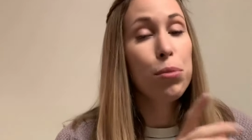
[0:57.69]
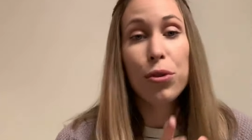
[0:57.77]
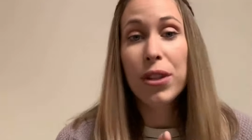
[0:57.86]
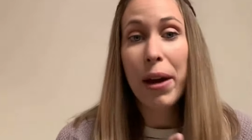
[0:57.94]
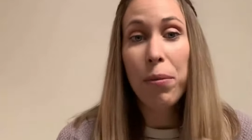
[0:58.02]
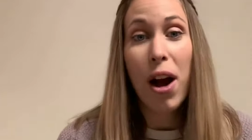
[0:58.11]
Blue
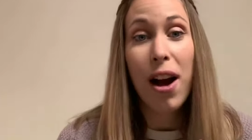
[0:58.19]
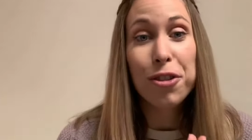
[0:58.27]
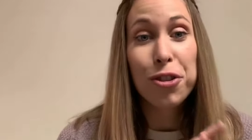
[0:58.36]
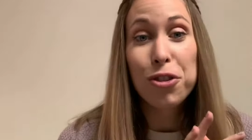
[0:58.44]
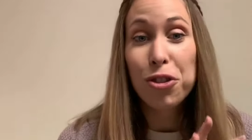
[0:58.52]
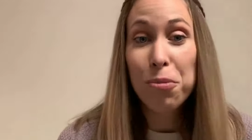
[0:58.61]
Sky Rock,
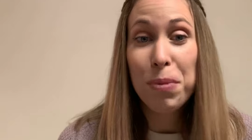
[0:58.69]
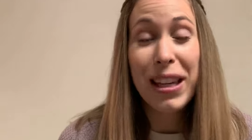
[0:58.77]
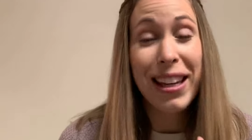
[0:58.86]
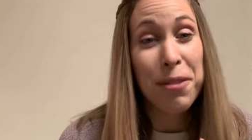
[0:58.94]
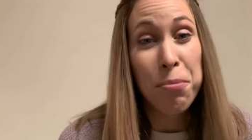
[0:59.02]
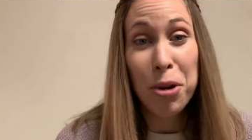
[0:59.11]
so you should be
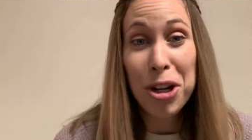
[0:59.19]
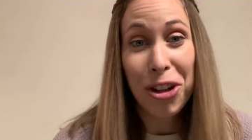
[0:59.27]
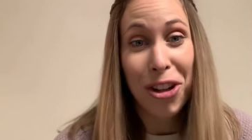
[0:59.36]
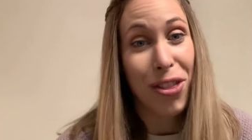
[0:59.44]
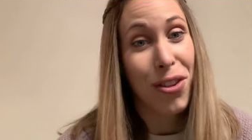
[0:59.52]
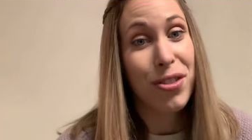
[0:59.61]
getting pretty
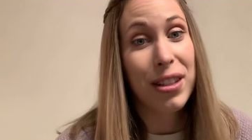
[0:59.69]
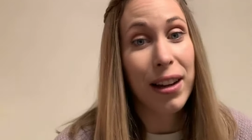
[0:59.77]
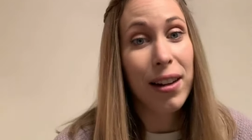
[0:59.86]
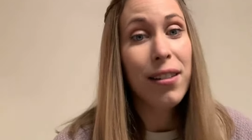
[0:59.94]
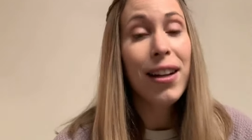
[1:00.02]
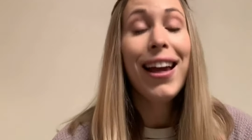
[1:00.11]
good at those now.